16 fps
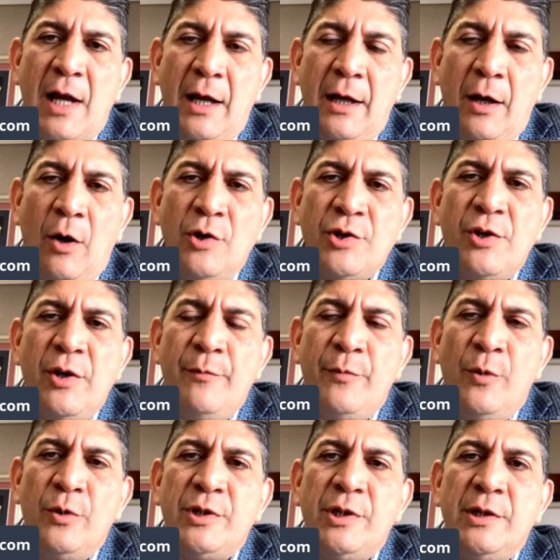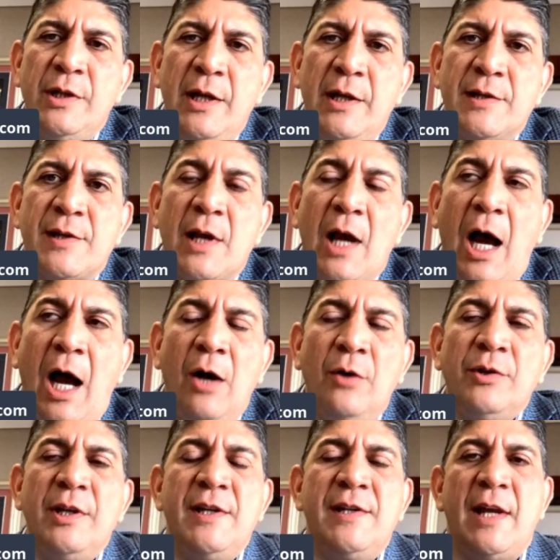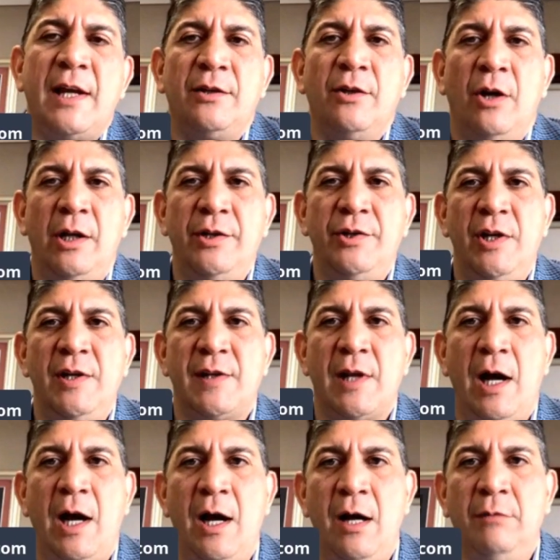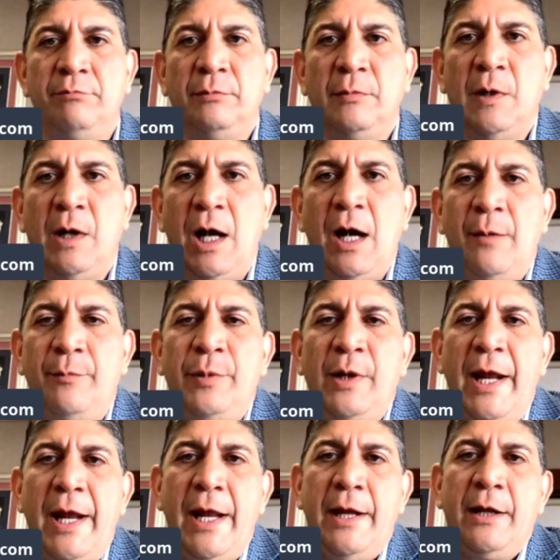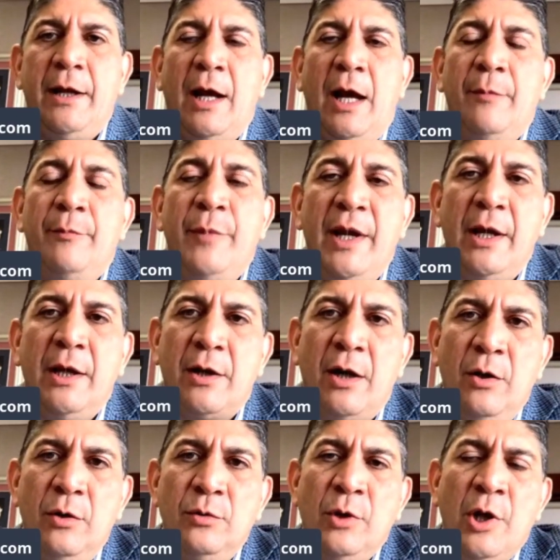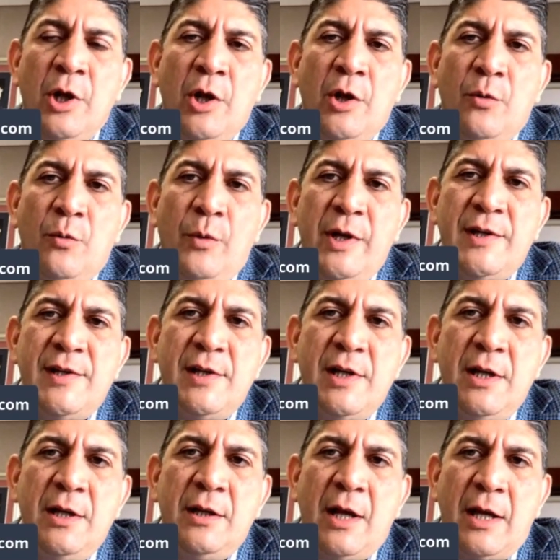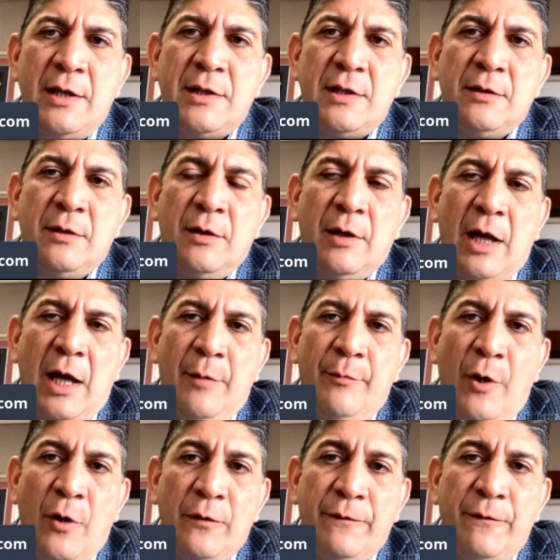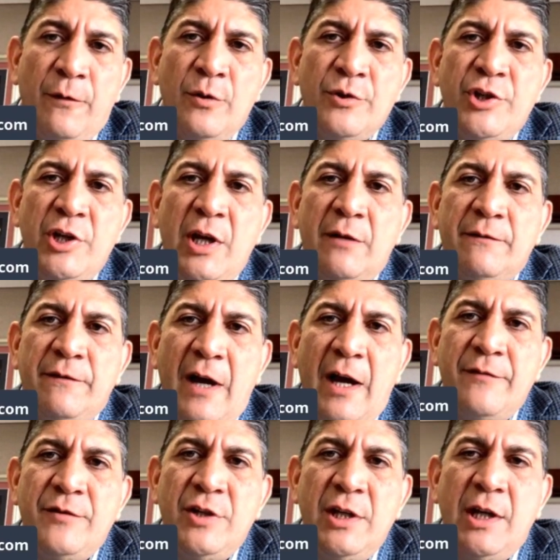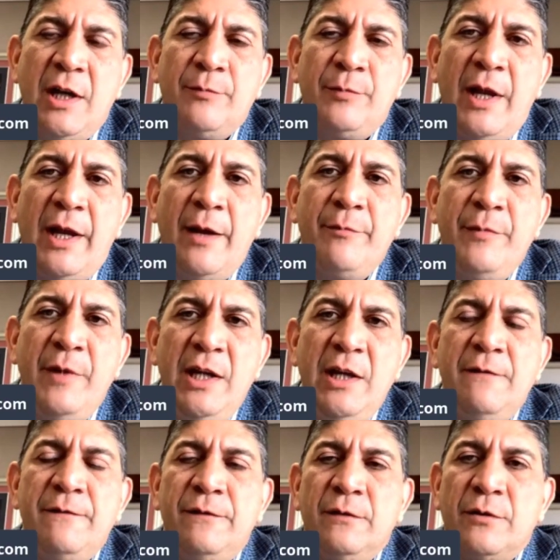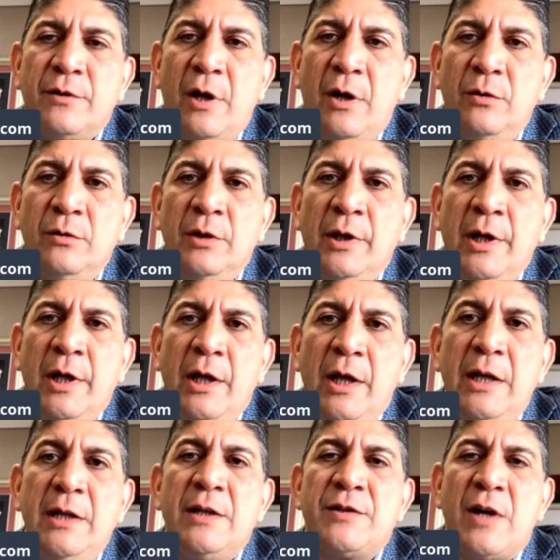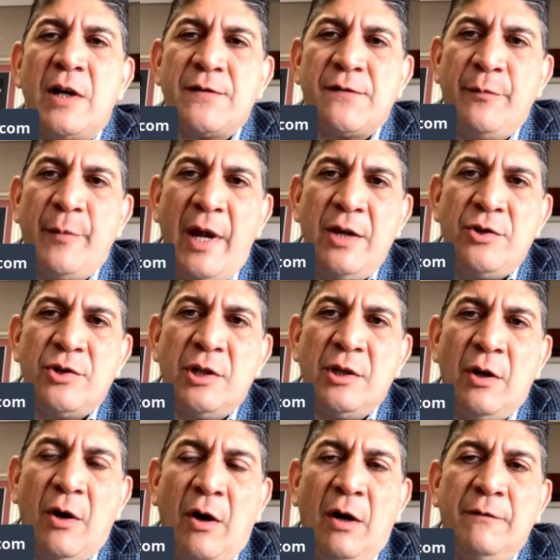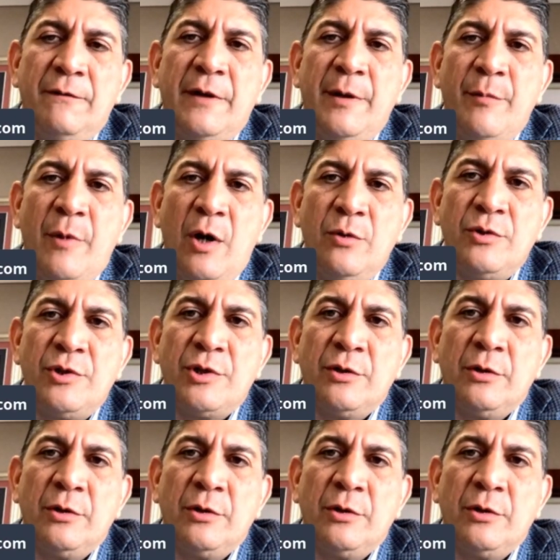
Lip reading: Also important is how these technologies are playing a bigger role. We see that both 4G and 5G can play a meaningful role in the transformation of remote